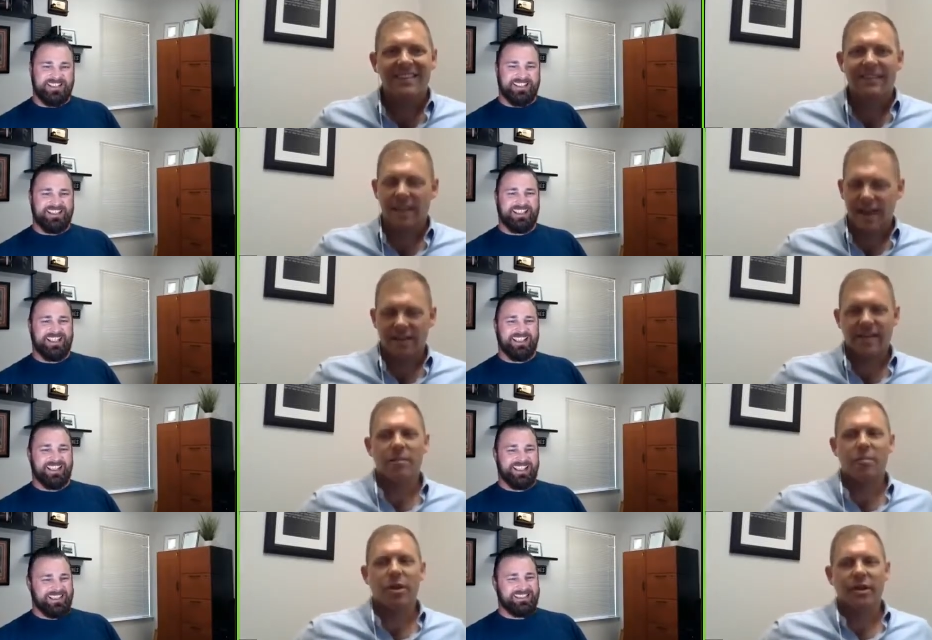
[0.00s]
Speaker 1: yeah, get up
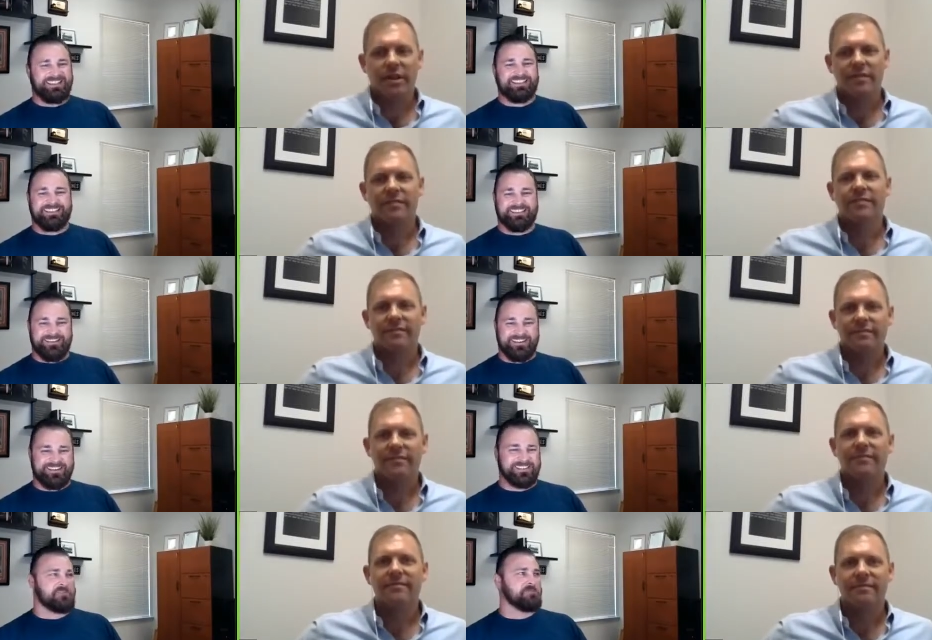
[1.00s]
earlier.
Speaker 2: All right,
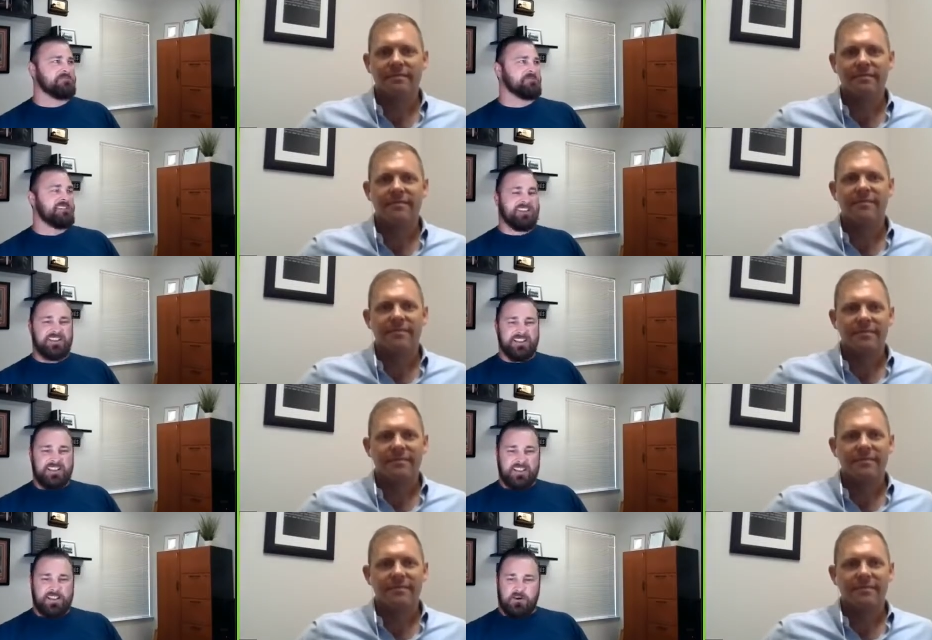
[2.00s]
cool.
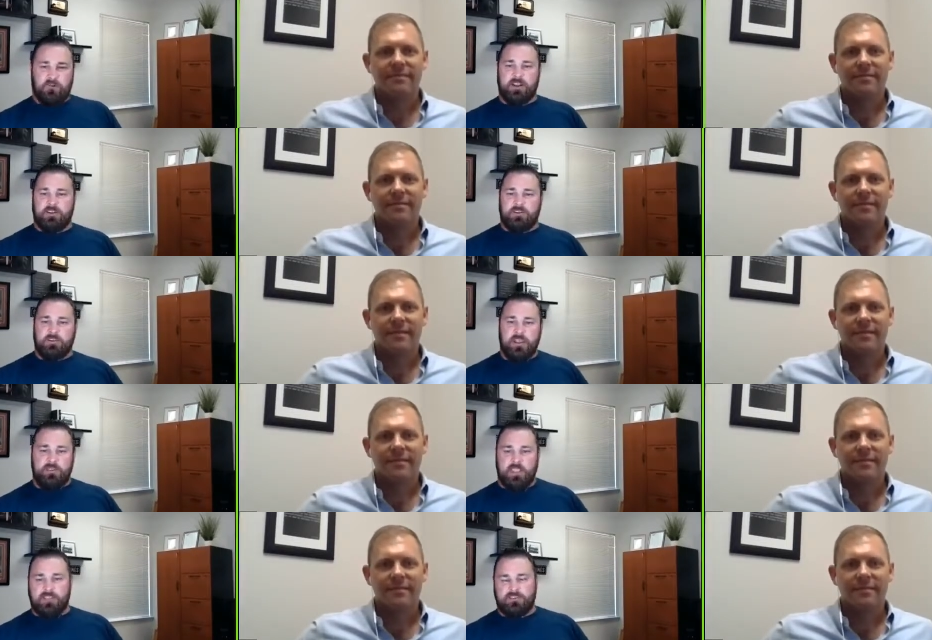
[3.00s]
Well, right on, dude.
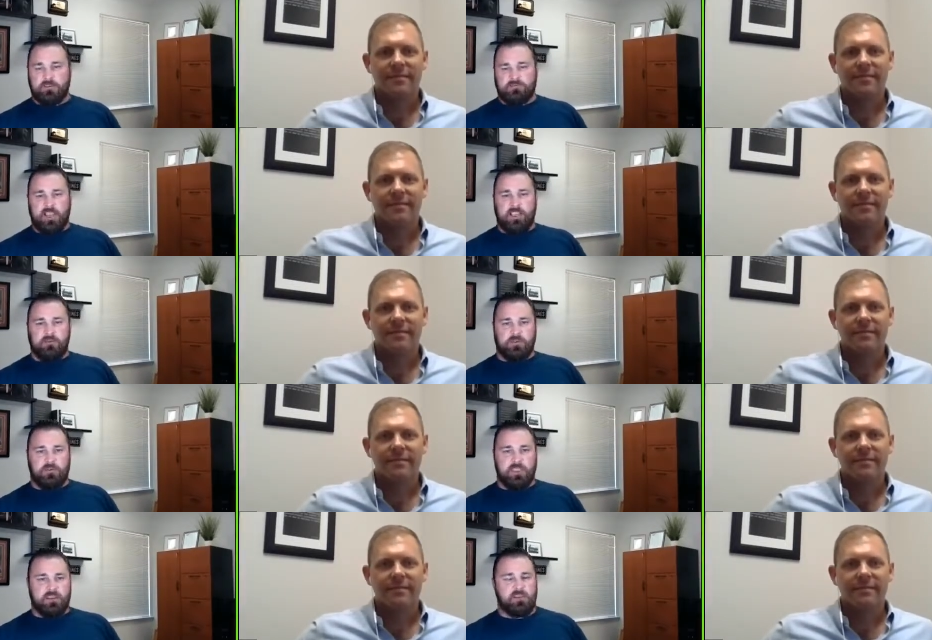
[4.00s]
Thank you so much for hanging with
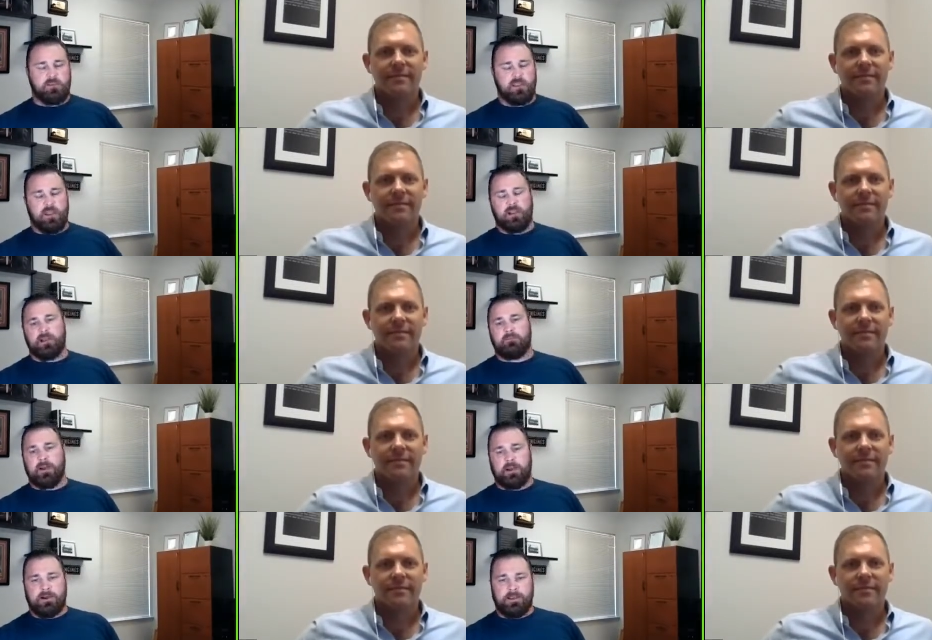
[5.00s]
me um,
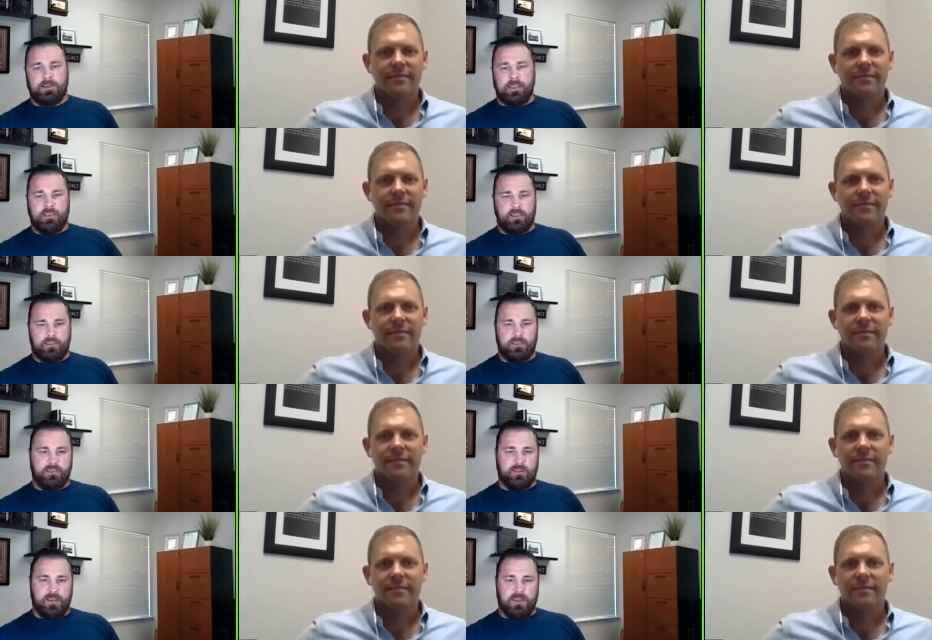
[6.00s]
on the,
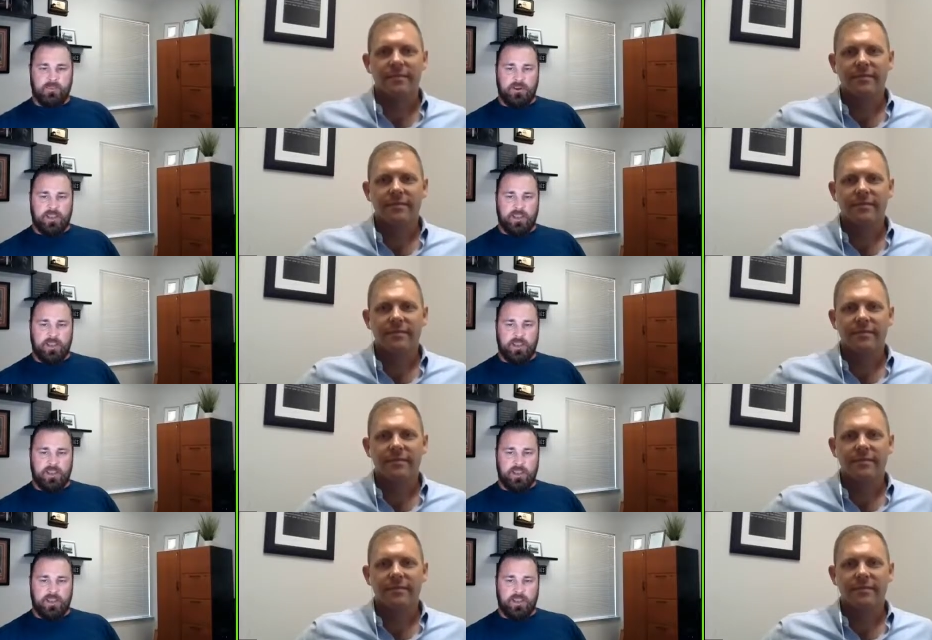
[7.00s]
another